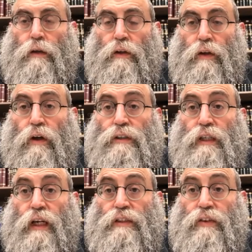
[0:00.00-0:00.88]
The yard
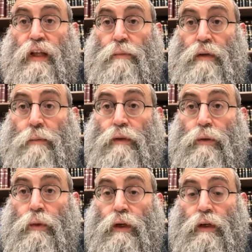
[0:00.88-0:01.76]
sites for the upcoming
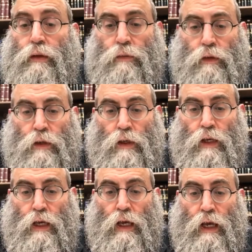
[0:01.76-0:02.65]
week.
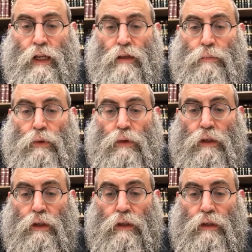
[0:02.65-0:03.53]
Anna
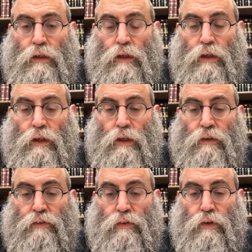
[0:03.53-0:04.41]
Bulkin
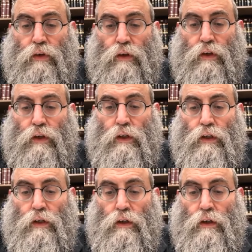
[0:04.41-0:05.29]
for
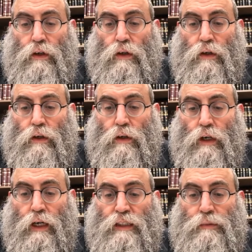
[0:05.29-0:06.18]
her
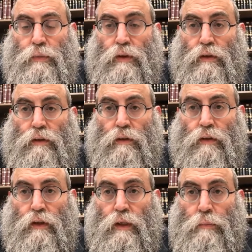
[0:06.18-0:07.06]
husband,
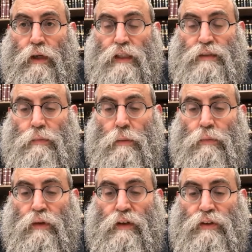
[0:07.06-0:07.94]
a past
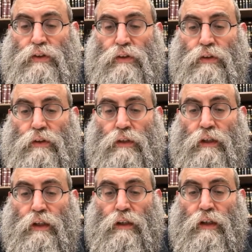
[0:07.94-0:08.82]
member of our shul and
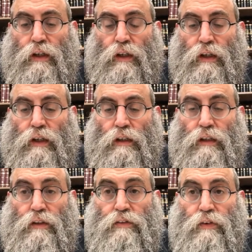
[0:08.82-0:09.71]
a
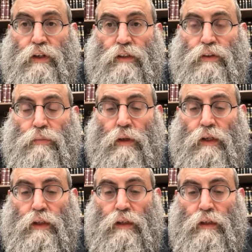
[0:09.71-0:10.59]
dear friend to
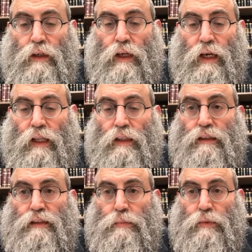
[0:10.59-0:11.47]
many,
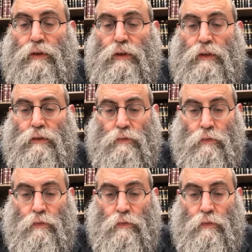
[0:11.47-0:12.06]
Alex Bulkin.